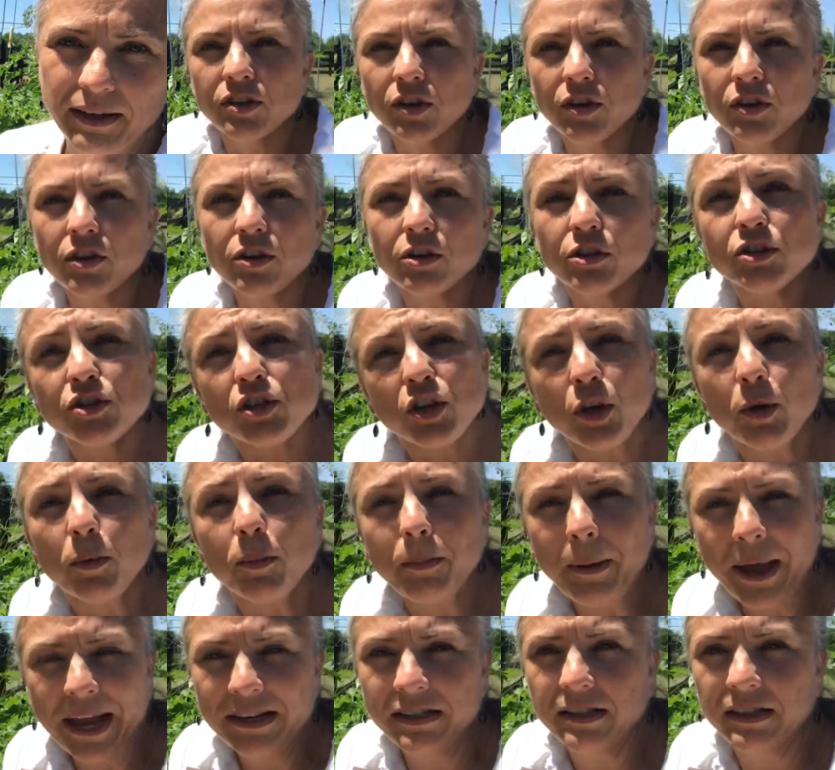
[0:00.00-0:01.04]
So there are two
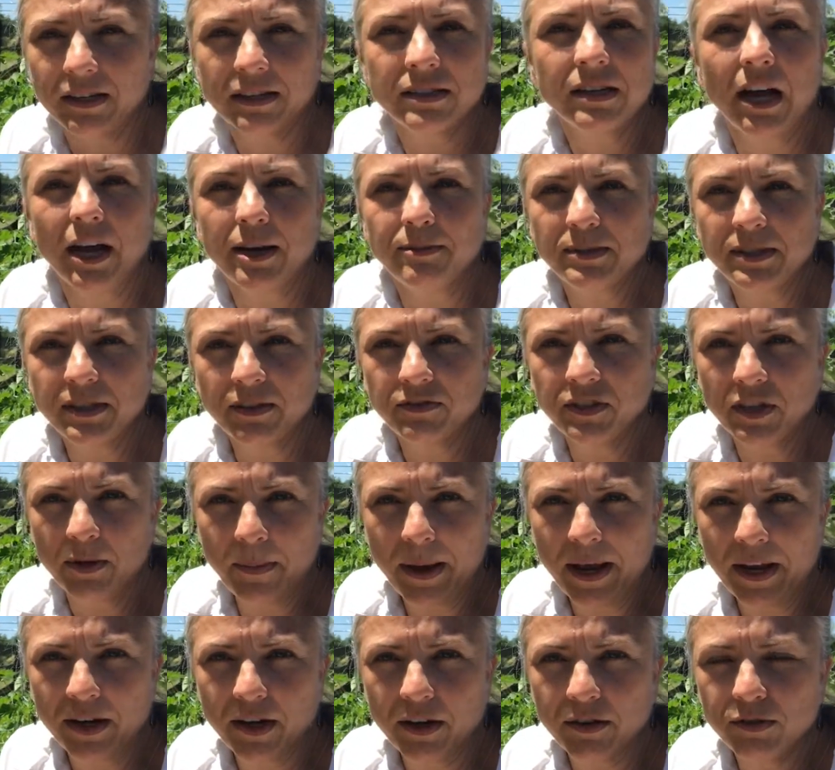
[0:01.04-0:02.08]
basic types of
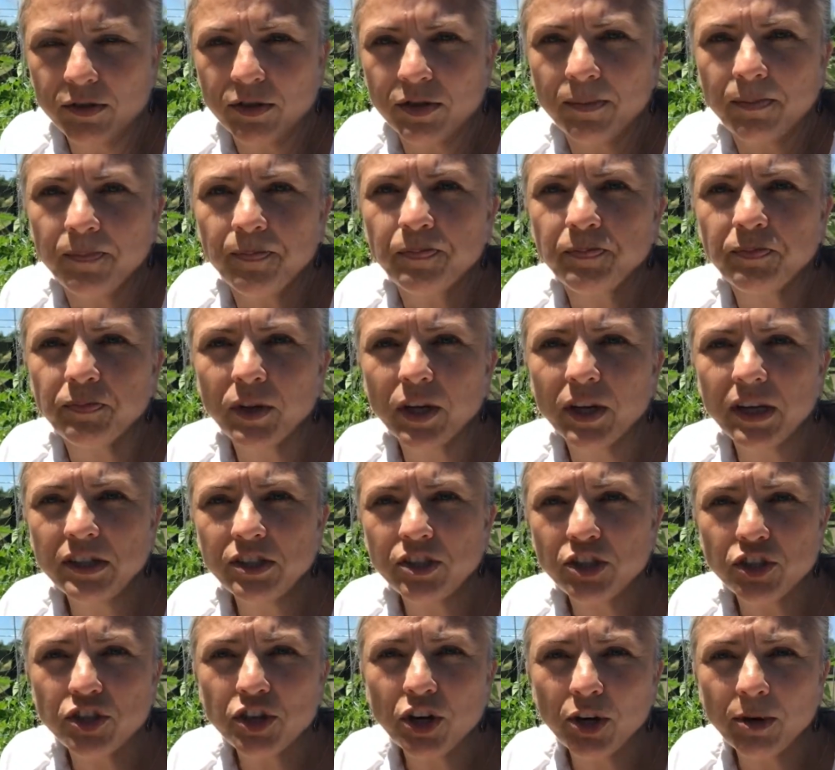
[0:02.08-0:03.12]
tomatoes,
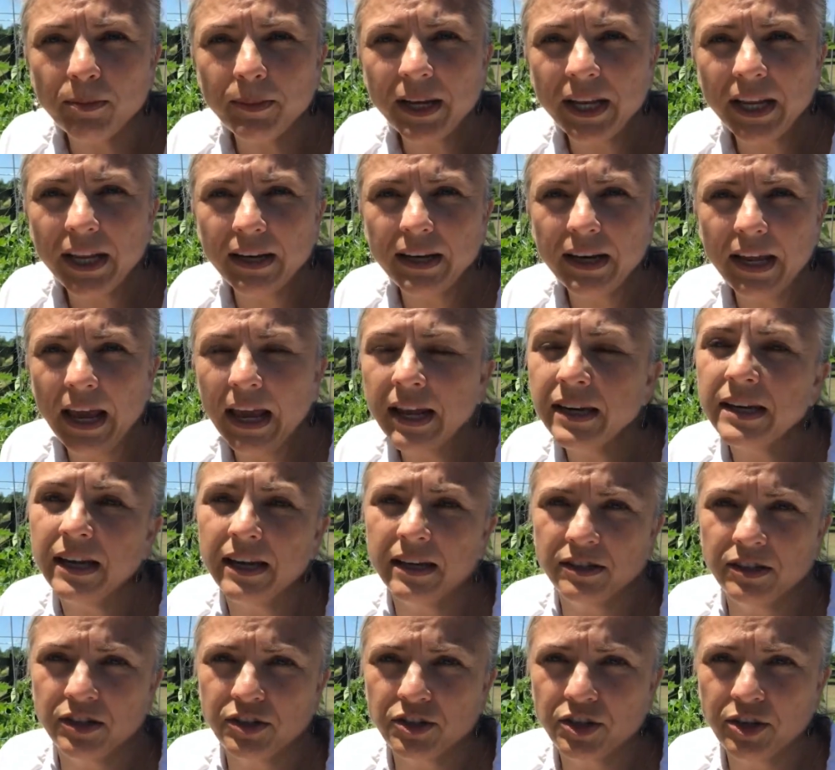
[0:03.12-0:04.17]
determinate and
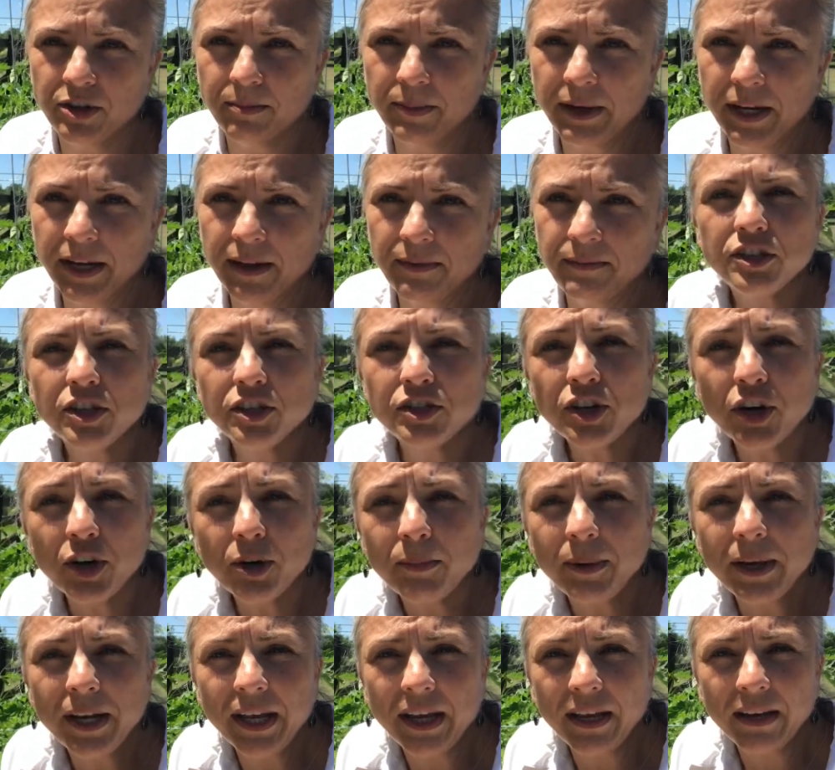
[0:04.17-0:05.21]
indeterminate.
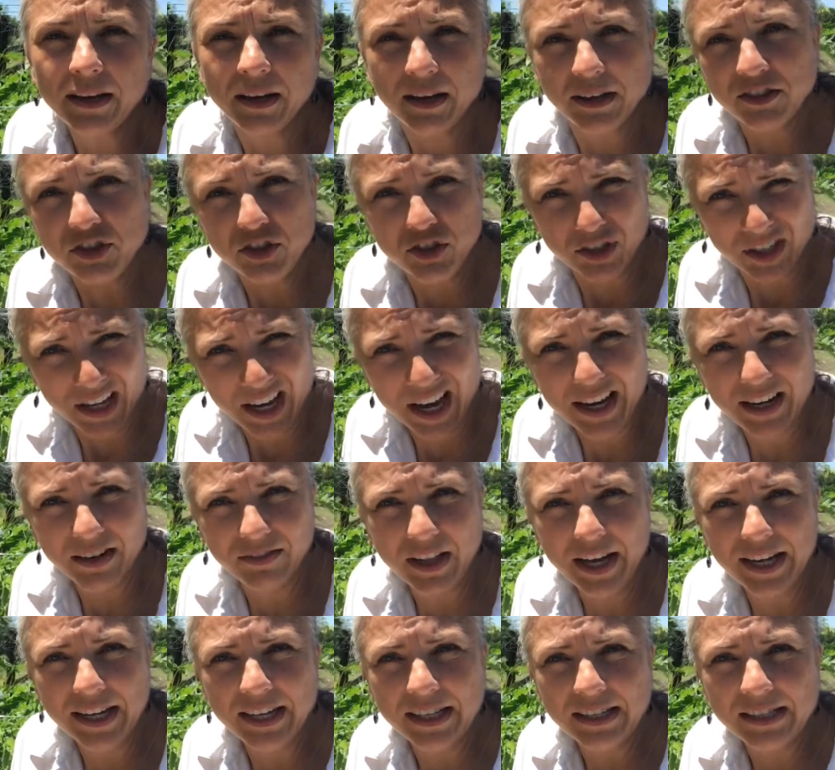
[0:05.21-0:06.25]
Determinate, kind of
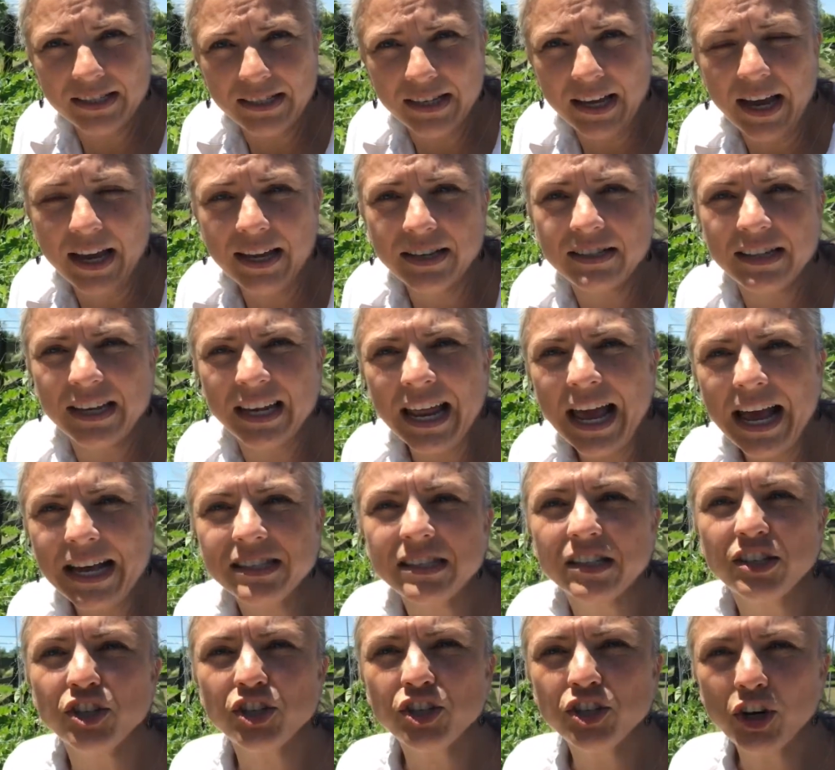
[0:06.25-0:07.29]
like it says, it has
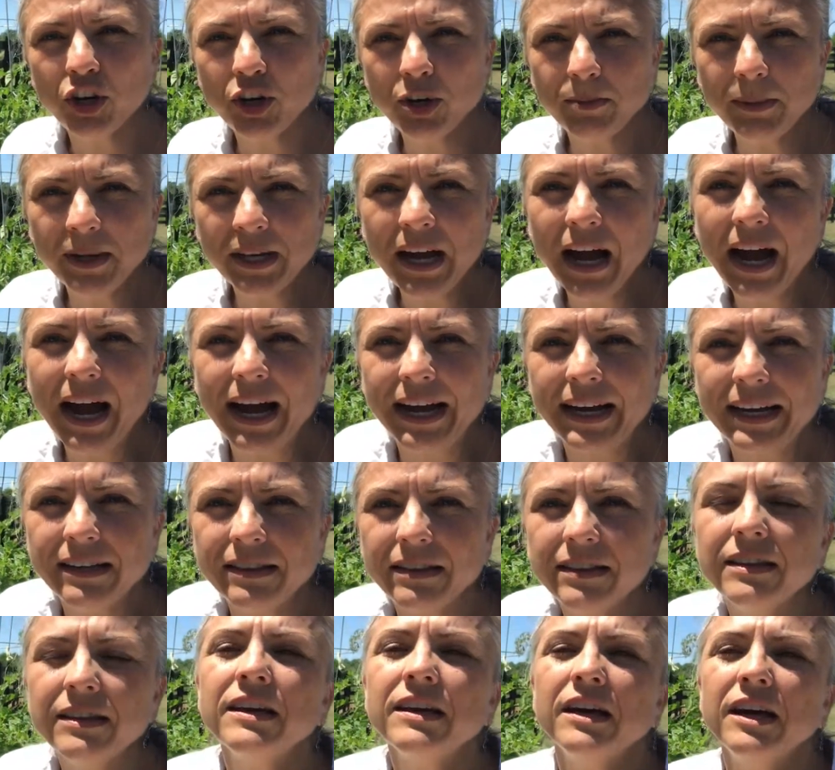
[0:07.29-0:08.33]
a determined height,
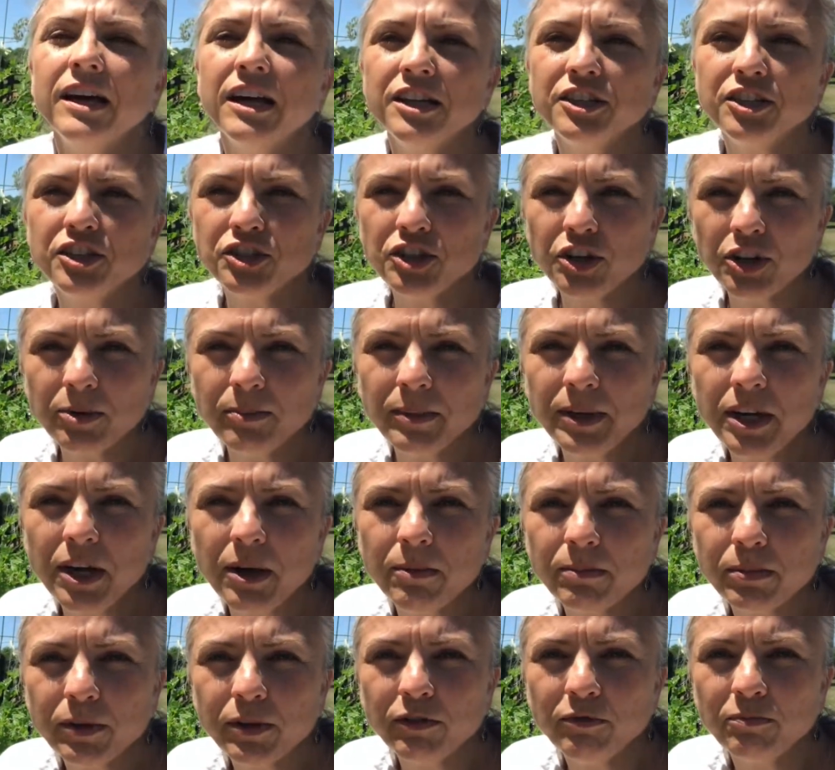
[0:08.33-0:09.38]
a determined
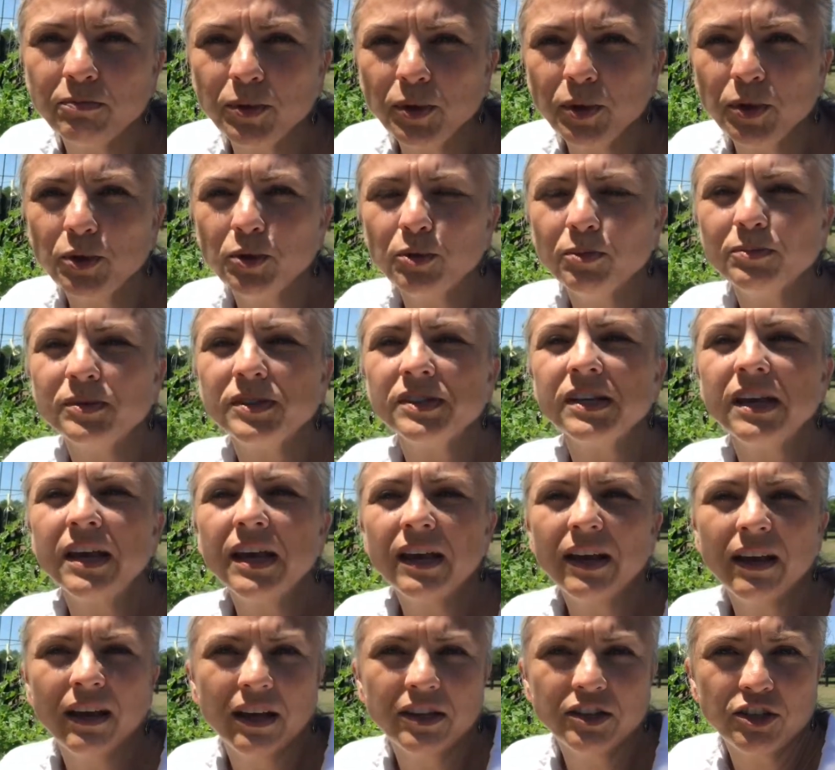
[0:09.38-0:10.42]
number of blooms,
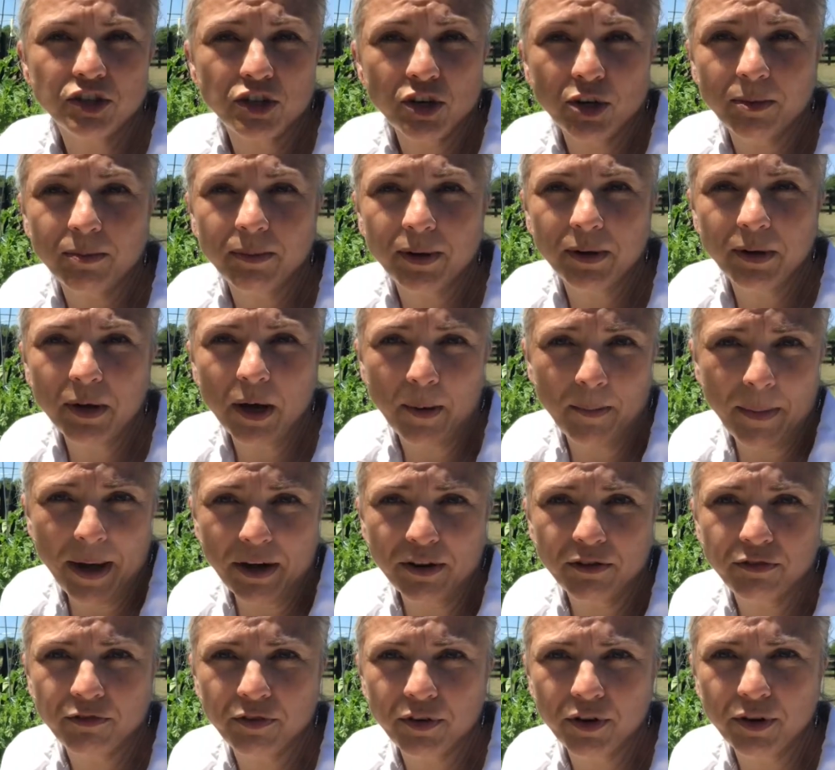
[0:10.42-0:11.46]
determined amount
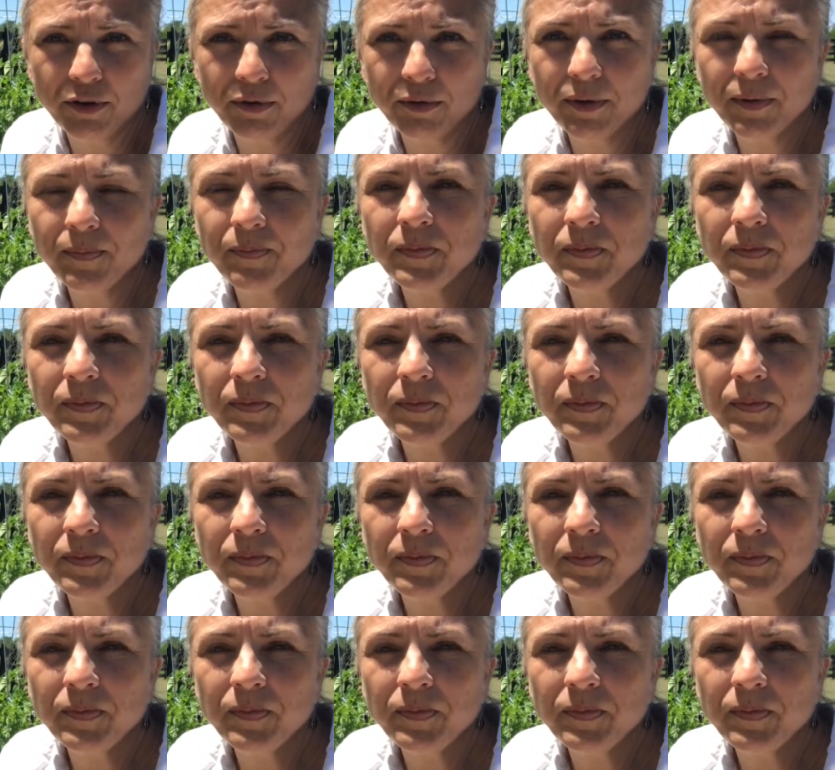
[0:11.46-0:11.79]
of fruit.